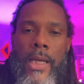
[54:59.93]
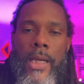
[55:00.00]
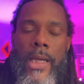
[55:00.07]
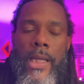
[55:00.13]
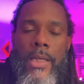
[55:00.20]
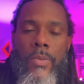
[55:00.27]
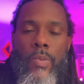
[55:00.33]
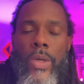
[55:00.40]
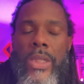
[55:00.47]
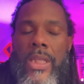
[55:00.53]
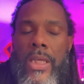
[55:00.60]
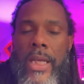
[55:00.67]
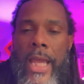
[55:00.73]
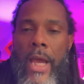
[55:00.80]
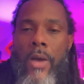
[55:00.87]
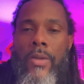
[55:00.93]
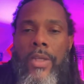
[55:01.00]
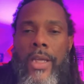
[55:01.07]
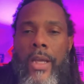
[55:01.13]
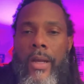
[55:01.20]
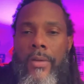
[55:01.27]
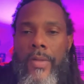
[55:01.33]
And within
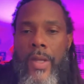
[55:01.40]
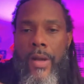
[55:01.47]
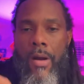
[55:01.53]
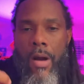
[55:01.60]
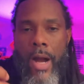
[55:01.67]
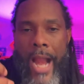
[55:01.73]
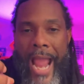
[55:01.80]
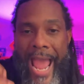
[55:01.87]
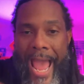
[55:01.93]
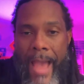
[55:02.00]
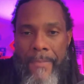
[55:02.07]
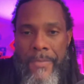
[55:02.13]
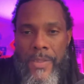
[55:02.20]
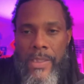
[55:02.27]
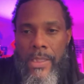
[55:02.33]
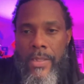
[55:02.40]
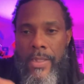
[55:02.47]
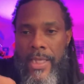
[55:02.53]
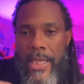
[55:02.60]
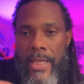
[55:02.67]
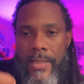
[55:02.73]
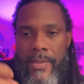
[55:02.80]
healthcare, there are apps and
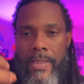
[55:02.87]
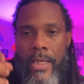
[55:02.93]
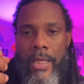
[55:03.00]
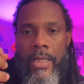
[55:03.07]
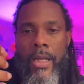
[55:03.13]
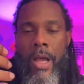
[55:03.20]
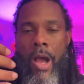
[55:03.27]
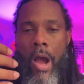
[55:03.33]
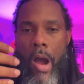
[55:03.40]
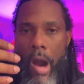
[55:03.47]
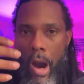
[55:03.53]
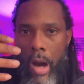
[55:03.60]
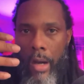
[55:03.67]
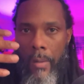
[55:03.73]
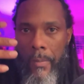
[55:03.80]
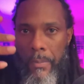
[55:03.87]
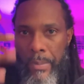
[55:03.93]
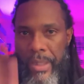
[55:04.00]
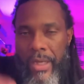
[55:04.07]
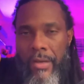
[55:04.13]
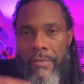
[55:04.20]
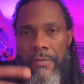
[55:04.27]
things that are
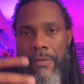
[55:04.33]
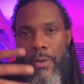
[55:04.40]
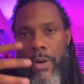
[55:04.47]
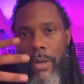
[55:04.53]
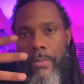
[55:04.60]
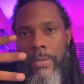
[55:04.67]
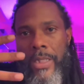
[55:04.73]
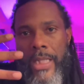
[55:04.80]
being formed